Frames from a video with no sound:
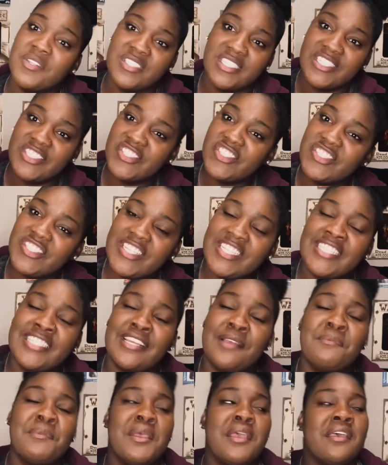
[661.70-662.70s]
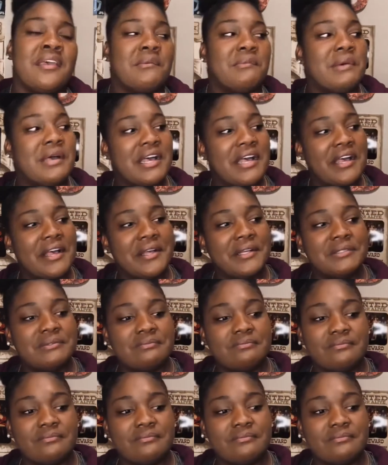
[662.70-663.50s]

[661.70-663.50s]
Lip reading: 6 years at the time. But,